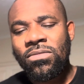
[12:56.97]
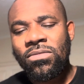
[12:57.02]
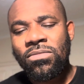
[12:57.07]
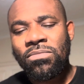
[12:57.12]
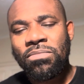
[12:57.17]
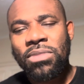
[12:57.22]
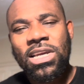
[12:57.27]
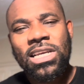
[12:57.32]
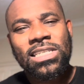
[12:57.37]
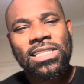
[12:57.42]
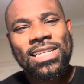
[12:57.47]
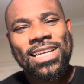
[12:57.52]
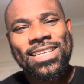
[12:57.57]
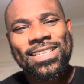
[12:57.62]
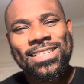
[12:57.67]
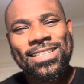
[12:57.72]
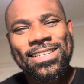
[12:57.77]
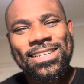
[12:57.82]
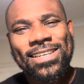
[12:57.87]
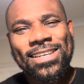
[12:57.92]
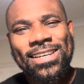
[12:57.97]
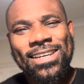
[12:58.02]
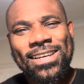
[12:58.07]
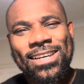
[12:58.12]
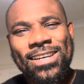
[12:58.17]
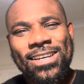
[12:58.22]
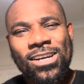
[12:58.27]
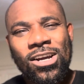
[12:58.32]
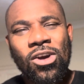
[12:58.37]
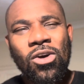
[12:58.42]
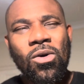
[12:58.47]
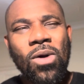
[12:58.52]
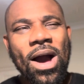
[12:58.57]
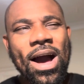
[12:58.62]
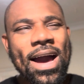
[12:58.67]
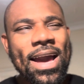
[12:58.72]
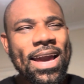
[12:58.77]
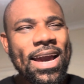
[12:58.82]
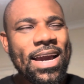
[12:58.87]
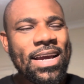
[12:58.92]
business go
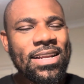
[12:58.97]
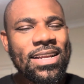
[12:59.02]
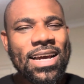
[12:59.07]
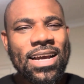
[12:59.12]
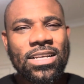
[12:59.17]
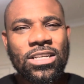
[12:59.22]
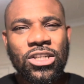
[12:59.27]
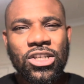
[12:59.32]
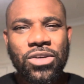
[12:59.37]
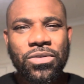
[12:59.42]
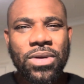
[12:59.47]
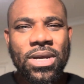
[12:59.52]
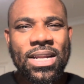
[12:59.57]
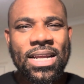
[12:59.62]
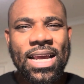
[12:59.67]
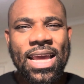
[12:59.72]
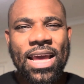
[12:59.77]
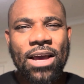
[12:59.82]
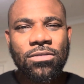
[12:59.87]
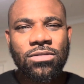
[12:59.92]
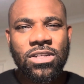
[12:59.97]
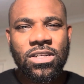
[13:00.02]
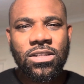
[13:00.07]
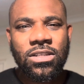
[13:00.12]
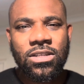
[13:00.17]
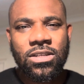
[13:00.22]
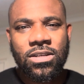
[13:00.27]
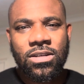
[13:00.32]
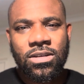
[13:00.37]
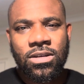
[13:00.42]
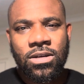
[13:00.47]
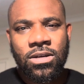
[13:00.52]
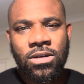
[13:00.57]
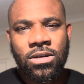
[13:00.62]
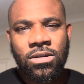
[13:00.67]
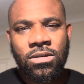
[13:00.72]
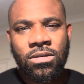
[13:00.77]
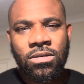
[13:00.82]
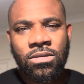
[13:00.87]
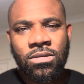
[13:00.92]
hire a Nigerian accountant.
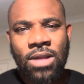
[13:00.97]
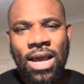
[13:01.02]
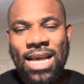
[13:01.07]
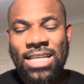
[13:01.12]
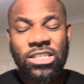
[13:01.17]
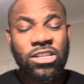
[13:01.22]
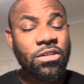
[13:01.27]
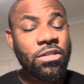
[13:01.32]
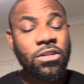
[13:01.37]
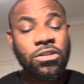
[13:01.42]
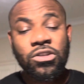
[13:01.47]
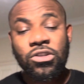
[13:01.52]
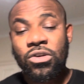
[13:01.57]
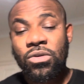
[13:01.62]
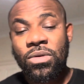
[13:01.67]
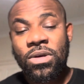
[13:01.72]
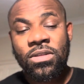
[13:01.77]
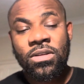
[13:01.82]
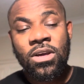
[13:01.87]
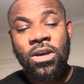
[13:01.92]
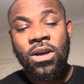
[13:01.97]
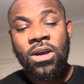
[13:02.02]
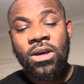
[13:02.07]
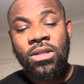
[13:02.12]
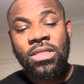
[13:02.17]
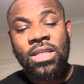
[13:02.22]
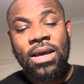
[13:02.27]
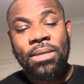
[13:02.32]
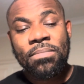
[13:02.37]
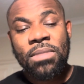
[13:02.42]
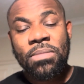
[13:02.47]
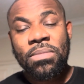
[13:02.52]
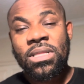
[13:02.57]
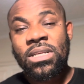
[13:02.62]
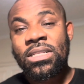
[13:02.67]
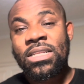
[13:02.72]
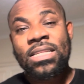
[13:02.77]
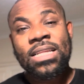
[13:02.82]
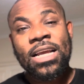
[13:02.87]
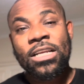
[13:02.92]
Has nothing to do with that. Maybe
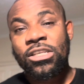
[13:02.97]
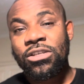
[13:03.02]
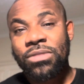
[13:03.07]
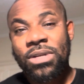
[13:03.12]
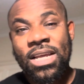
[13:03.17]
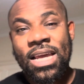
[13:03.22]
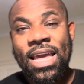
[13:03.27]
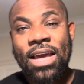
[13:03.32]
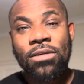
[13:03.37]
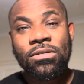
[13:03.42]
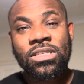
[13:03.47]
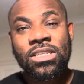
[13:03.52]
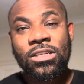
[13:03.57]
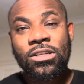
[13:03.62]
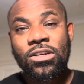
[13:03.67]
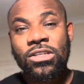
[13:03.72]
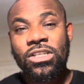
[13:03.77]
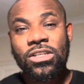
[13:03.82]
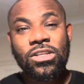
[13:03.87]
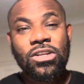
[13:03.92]
the Nigerian accountant doesn't